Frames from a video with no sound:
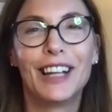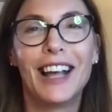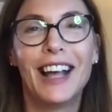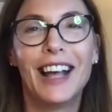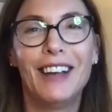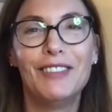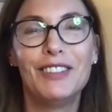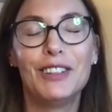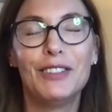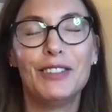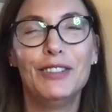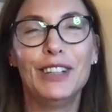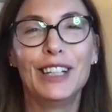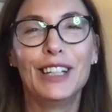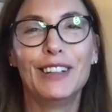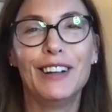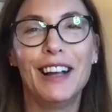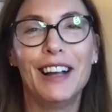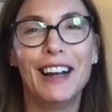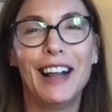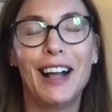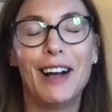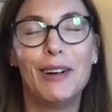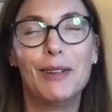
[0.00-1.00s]
have to figure out
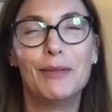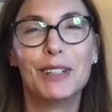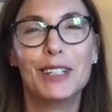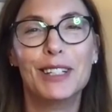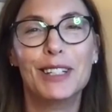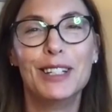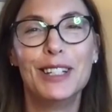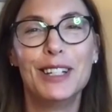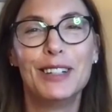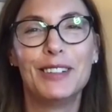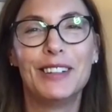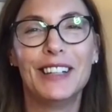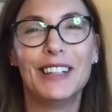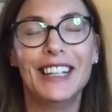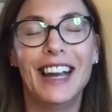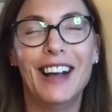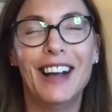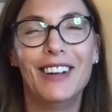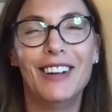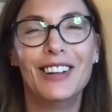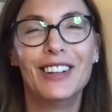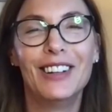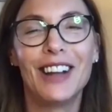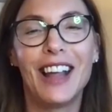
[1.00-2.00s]
how I'm going to do it now.
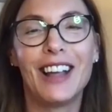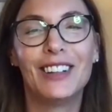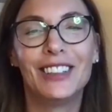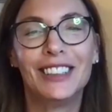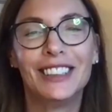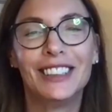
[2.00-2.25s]
Okay.